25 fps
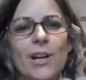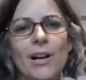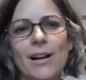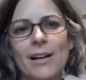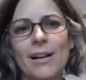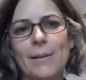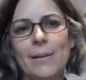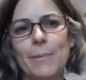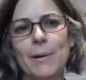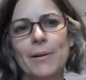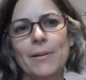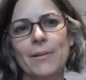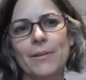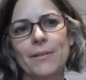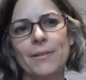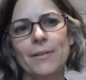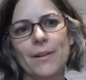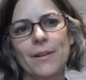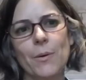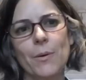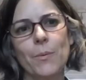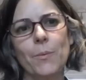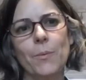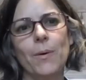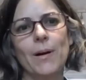you talk
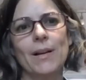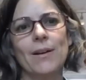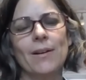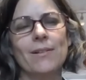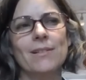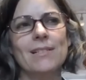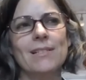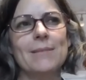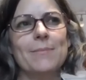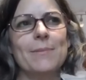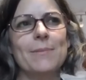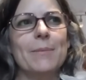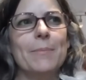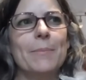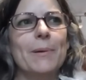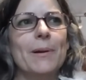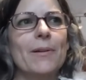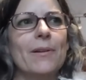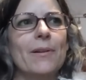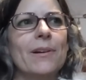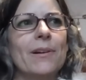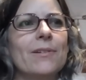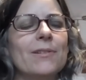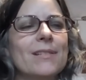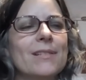about what are some of the
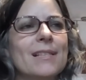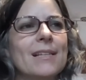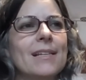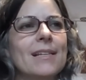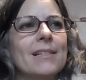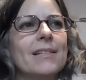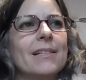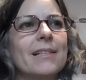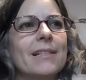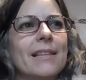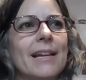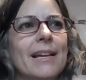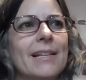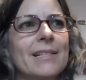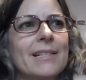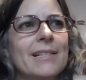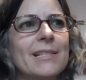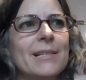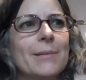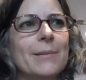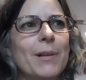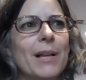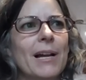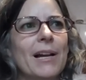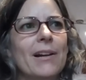barriers that
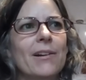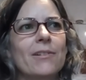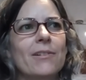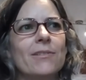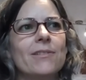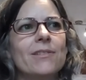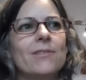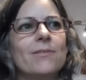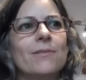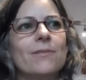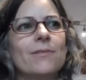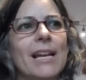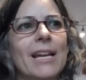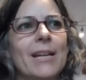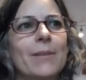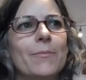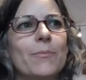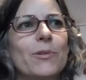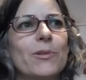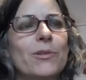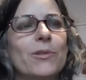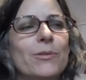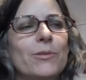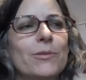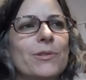suppliers
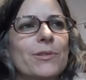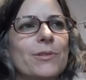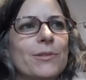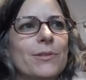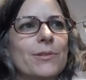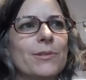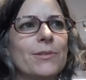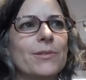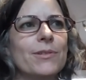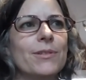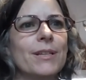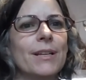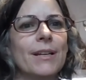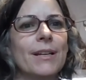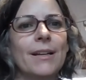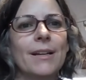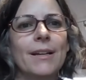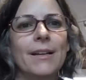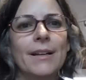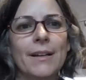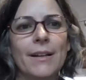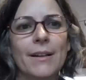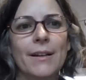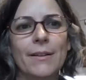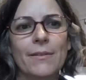and producers
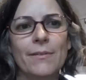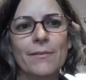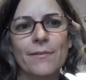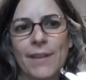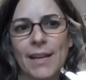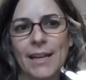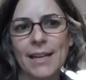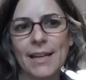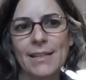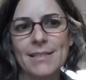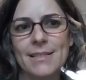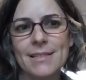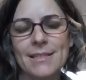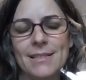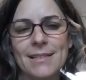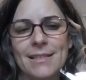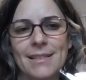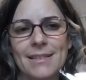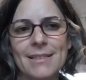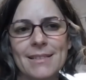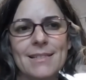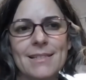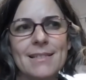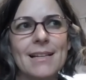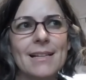face
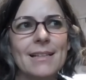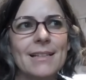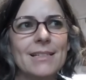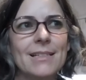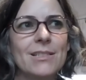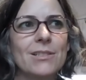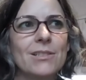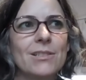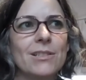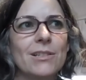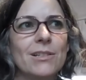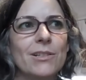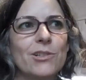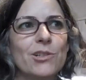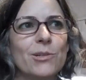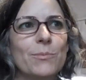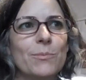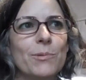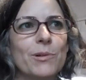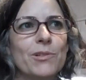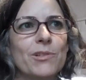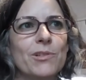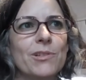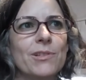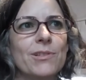in selling to
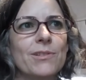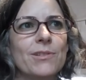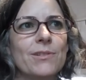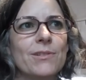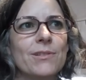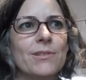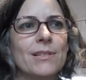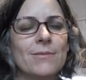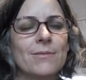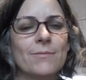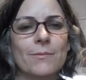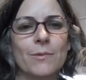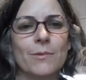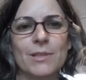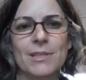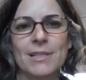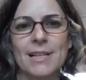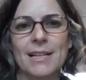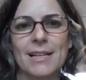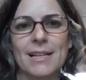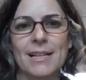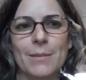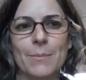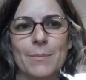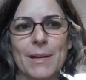larger purchasers, and what's
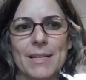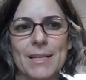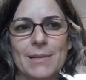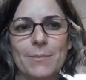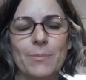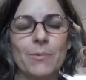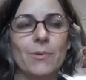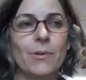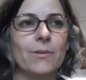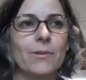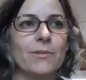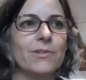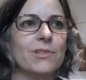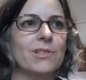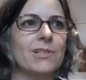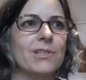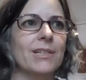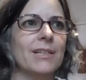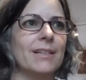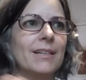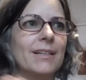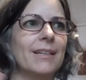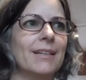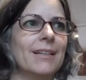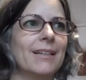kind of the best approach
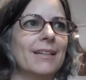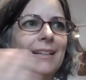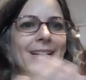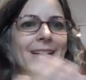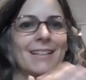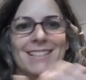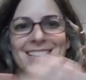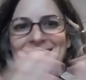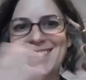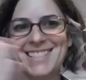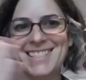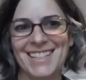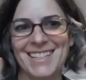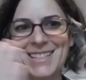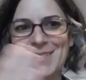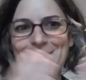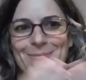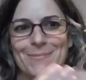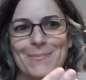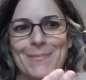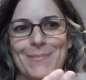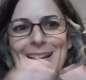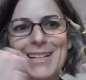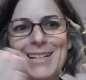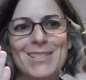
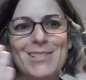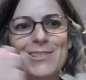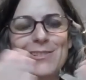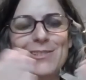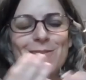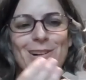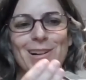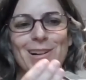to make